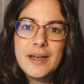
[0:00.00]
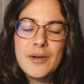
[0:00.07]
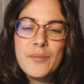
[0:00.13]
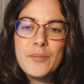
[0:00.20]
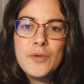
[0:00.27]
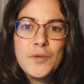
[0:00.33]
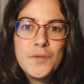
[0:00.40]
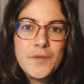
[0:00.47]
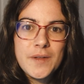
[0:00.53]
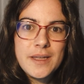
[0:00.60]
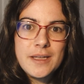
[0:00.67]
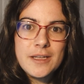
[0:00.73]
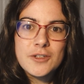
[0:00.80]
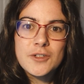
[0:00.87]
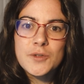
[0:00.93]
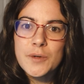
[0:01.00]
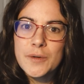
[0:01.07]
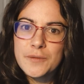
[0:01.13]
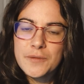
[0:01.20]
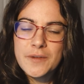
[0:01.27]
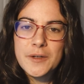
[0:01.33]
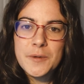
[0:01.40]
movie
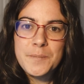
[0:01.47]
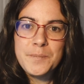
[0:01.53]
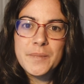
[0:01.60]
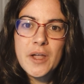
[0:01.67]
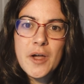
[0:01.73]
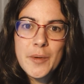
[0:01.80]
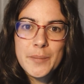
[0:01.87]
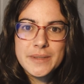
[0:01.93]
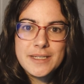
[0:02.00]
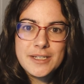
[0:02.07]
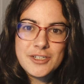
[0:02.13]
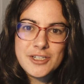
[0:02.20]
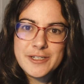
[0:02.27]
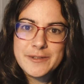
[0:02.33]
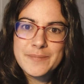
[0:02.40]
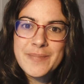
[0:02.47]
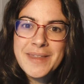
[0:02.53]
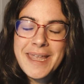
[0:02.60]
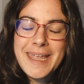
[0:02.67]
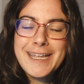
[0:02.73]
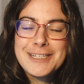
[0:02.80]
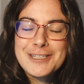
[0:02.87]
short film competition,
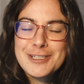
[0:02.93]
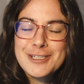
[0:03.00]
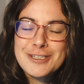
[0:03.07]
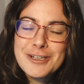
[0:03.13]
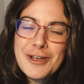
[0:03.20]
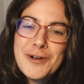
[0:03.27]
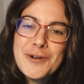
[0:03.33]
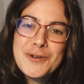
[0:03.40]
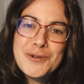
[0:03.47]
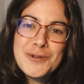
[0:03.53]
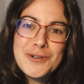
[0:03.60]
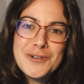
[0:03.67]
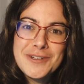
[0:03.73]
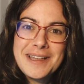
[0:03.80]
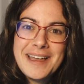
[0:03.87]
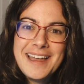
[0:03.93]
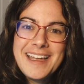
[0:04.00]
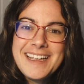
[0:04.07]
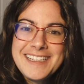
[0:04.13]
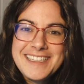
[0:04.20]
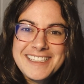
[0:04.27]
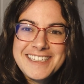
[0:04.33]
it's so cool,
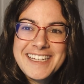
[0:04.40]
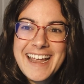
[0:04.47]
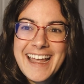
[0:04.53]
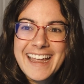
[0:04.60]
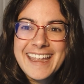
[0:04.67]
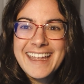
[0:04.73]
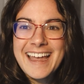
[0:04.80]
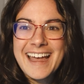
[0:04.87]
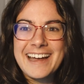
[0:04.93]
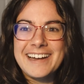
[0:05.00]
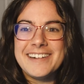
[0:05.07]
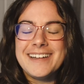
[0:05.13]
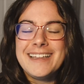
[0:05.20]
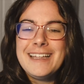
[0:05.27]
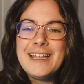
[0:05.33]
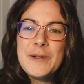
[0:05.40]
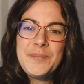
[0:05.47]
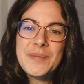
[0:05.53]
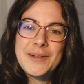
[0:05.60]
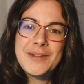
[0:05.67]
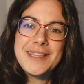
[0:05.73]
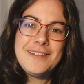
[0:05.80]
guys. Check it out.
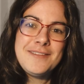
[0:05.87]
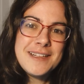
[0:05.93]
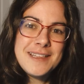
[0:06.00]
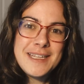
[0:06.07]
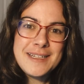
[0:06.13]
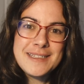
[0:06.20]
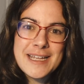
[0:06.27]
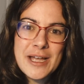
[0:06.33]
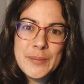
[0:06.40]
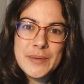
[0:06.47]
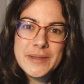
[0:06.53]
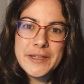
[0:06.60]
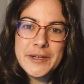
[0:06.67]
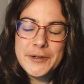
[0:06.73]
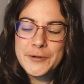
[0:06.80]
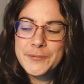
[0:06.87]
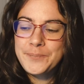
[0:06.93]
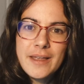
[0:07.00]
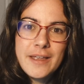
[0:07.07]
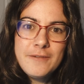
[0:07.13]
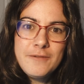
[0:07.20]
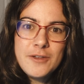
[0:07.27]
I'll leave the link down below.
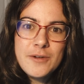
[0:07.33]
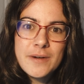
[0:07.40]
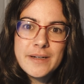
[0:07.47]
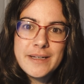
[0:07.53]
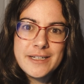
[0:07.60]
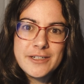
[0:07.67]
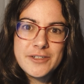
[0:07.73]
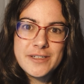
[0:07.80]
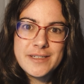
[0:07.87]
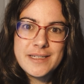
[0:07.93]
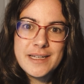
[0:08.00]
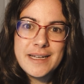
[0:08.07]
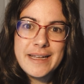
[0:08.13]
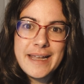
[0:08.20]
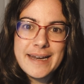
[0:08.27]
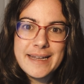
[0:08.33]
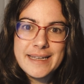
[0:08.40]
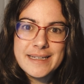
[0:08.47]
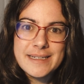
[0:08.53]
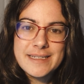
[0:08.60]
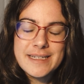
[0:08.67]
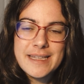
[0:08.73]
If you are interested in getting
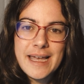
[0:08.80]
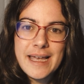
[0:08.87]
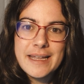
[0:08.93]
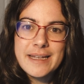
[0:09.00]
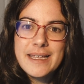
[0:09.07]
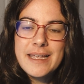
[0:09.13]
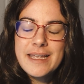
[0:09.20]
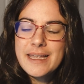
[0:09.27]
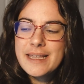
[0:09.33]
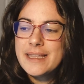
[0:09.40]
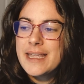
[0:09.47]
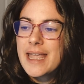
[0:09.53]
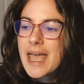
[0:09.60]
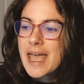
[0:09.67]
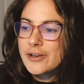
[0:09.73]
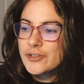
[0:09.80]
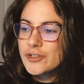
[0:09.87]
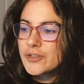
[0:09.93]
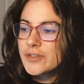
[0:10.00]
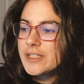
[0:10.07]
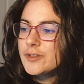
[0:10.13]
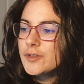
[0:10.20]
into that, the
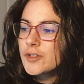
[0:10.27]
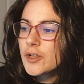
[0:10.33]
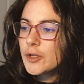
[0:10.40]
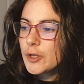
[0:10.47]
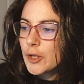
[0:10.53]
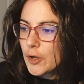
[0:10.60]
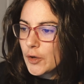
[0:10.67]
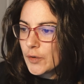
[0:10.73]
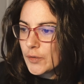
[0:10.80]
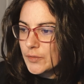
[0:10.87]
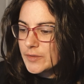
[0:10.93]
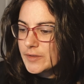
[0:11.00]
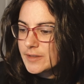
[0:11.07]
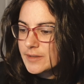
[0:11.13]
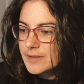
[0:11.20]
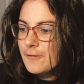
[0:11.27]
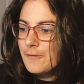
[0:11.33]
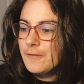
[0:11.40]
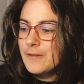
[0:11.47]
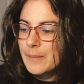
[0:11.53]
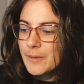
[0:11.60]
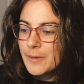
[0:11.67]
entries close
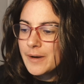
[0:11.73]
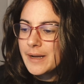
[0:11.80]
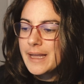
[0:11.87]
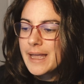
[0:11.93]
February